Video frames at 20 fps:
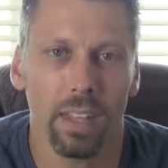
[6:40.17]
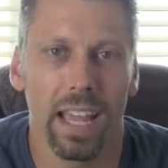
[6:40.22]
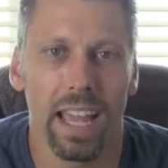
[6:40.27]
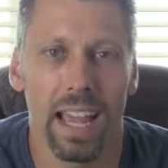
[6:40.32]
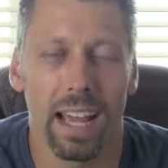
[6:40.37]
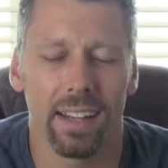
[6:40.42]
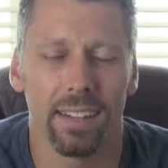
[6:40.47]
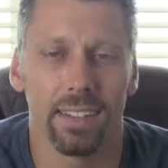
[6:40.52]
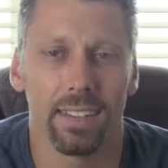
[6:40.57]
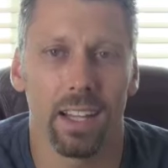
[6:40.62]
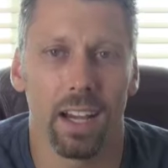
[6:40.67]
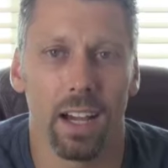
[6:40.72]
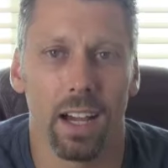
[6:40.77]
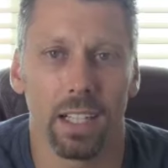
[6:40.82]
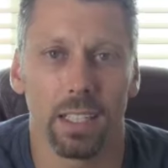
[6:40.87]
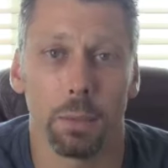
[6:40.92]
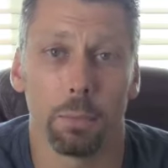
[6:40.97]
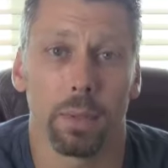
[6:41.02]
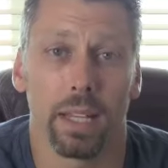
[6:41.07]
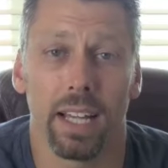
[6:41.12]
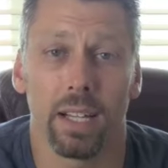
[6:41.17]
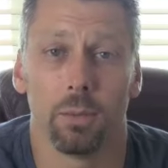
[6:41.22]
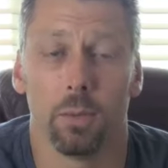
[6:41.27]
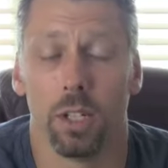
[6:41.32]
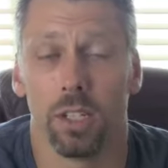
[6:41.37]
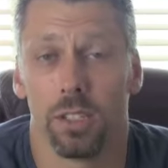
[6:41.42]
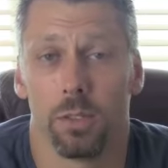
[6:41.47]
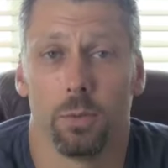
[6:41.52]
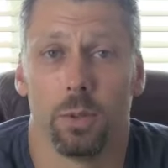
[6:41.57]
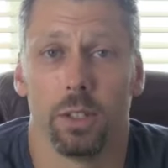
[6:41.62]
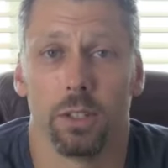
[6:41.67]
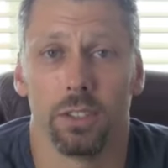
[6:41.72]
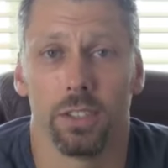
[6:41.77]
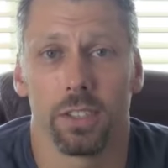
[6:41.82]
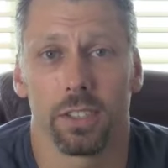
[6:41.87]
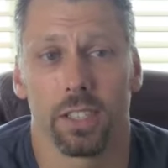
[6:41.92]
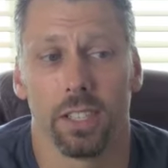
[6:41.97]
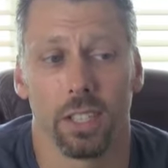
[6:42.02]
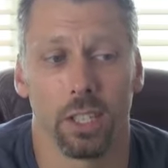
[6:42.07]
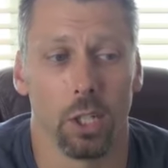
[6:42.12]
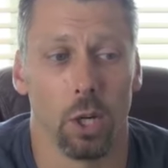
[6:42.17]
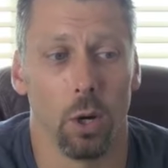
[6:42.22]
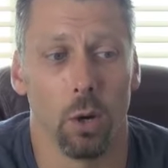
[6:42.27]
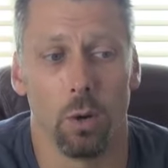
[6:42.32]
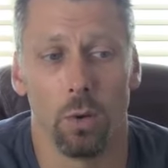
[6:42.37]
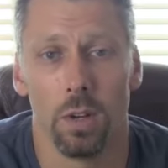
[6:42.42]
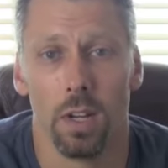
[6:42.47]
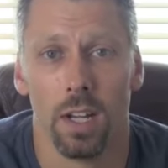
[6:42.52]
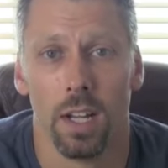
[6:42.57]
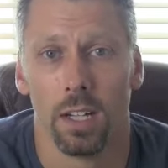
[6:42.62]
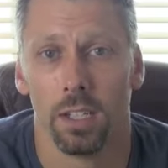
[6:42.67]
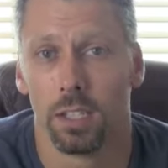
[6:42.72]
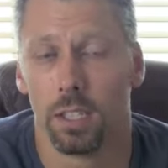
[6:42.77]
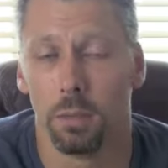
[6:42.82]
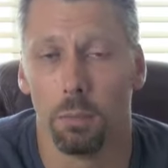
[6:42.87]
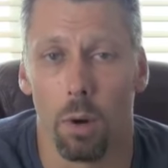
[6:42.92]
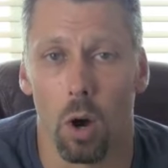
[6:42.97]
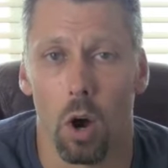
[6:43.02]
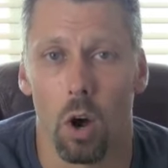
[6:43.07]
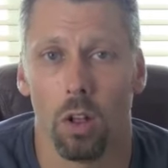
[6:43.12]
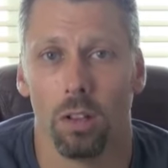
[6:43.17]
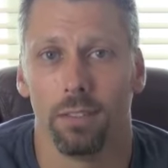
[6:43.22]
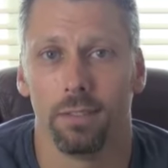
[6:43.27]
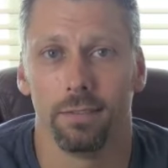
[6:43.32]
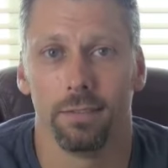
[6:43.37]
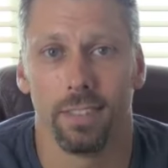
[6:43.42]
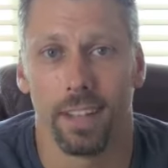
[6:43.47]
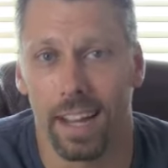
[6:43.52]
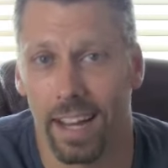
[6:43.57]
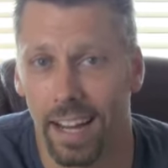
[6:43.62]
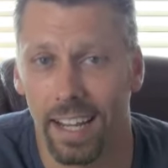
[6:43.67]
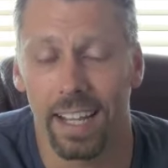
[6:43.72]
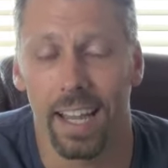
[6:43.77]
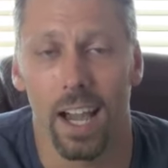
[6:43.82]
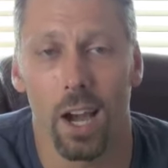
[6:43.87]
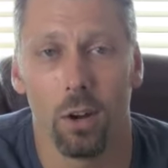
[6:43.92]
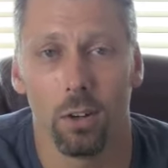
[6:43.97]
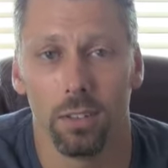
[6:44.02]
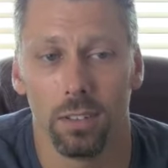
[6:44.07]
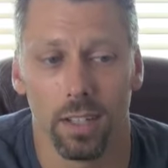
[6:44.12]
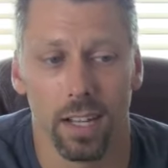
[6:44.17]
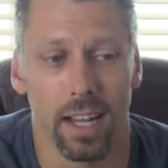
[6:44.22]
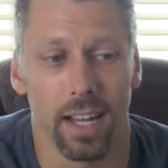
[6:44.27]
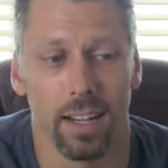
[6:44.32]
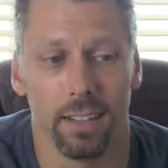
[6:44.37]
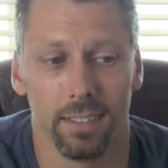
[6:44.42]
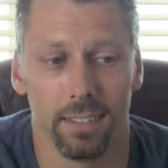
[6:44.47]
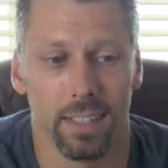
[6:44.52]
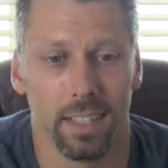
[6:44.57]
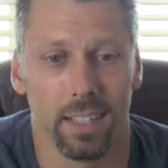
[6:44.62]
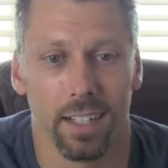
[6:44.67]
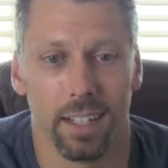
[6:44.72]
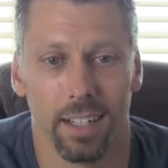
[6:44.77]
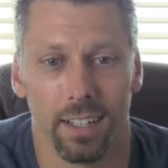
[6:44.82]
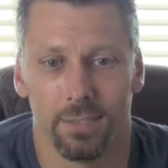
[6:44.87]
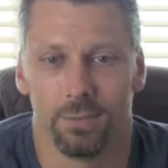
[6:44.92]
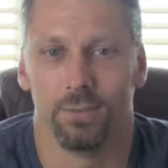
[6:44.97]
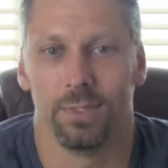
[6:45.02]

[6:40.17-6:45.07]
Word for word: and uh, the plan was we were just going to go to the mall, hang out, and uh,